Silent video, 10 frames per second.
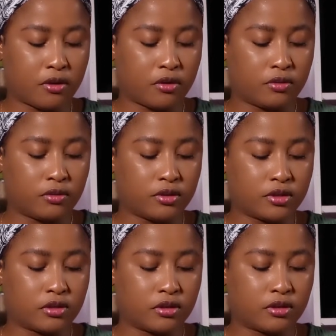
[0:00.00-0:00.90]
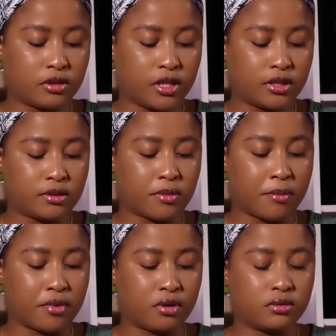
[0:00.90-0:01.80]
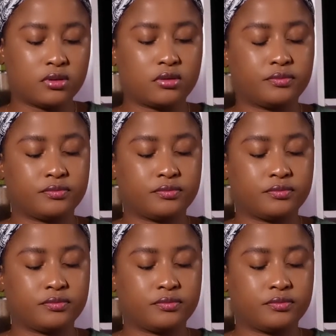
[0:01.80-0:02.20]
underneath my brows.